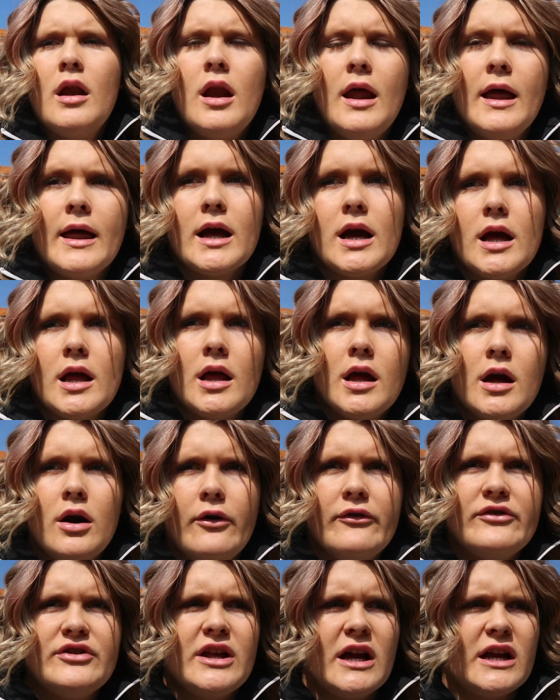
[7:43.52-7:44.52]
like
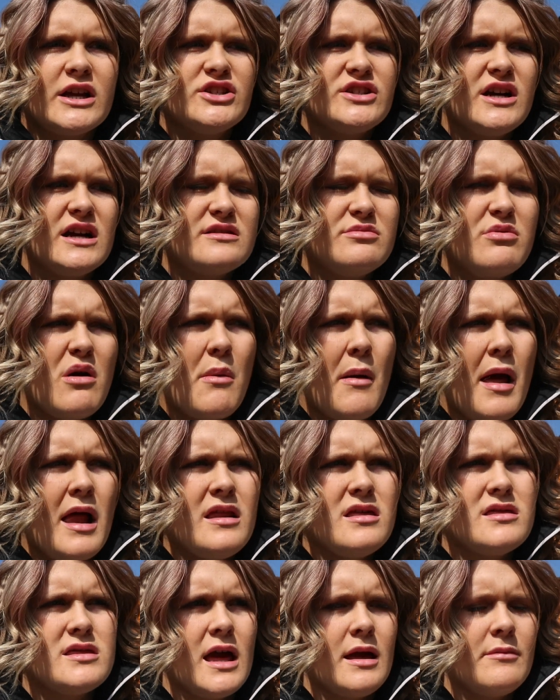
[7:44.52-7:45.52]
obviously I can chat to her about
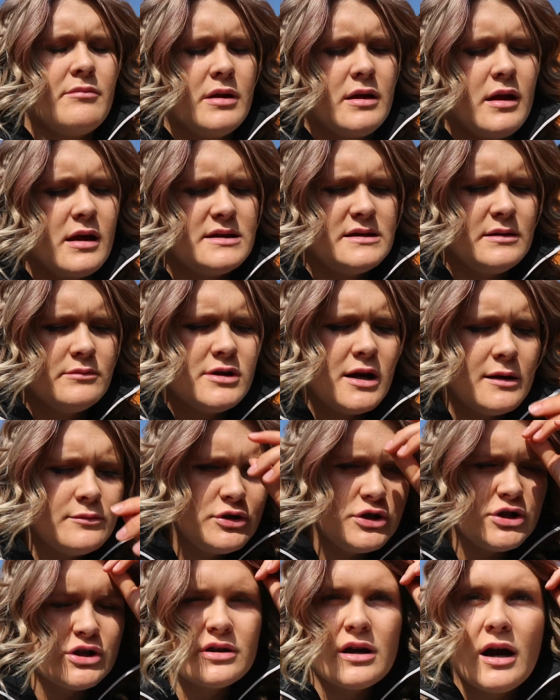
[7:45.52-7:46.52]
anything, but like
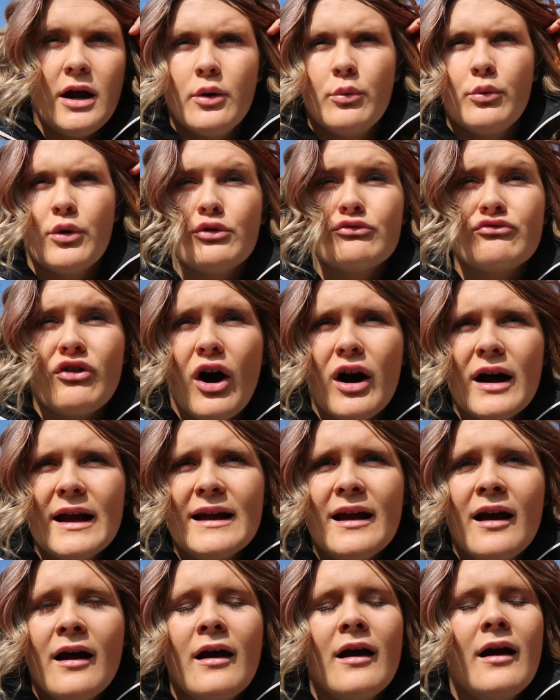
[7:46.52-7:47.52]
sometimes you just kind of want to
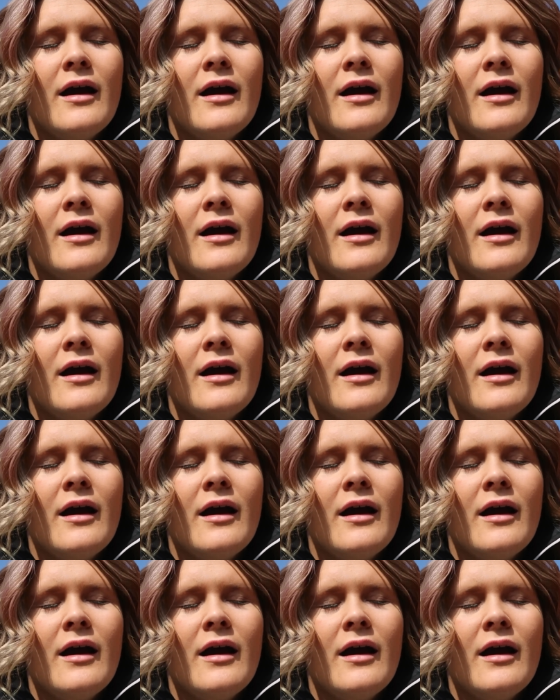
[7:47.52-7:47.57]
write,